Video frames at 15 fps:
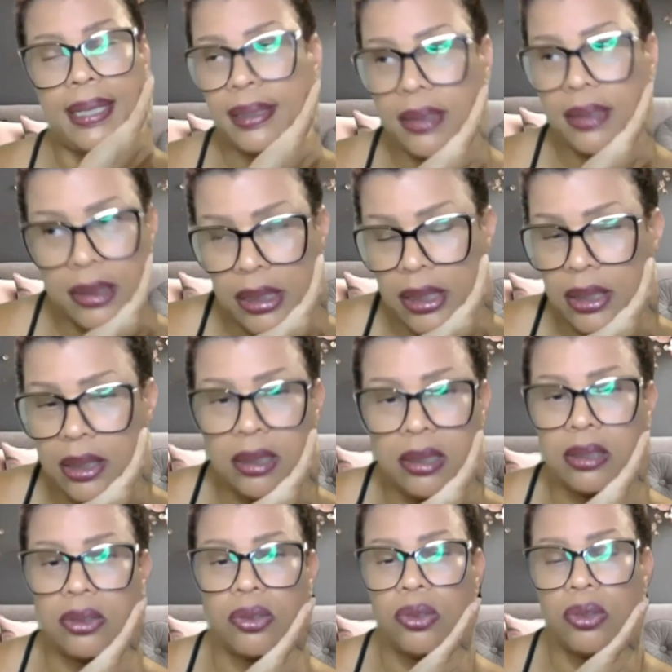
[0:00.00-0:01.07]
Ashley's in the
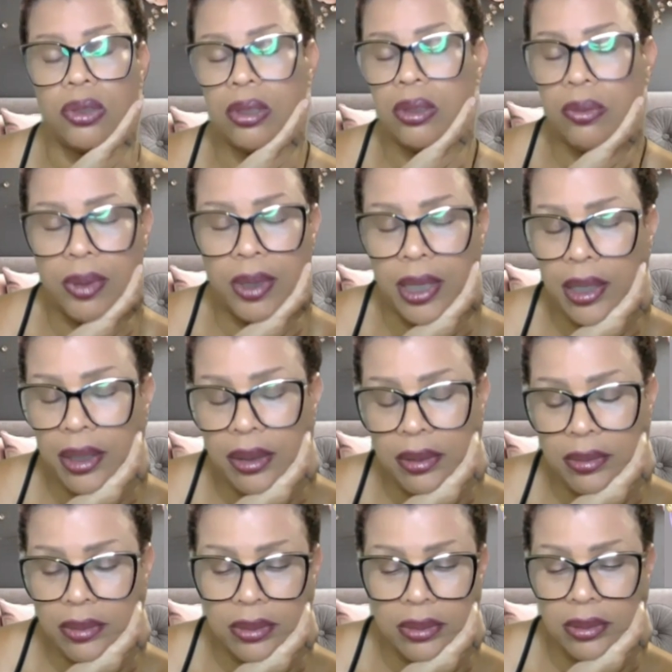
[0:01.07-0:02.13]
store with
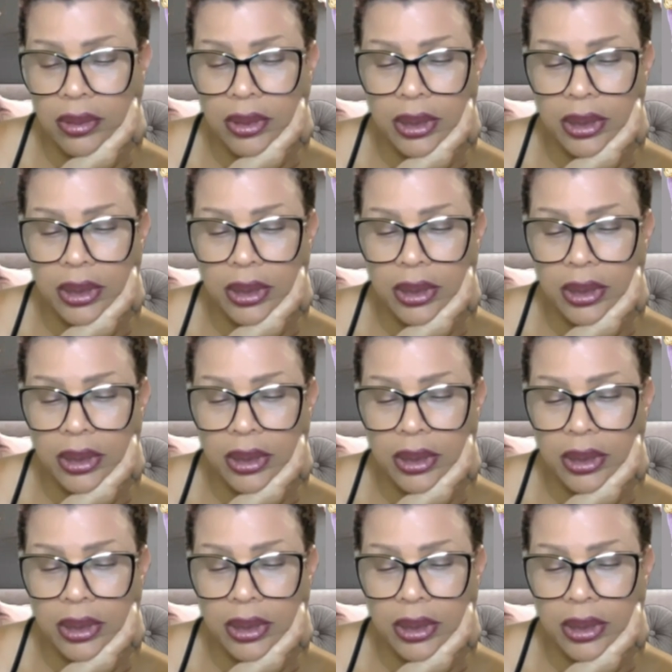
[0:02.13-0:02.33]
her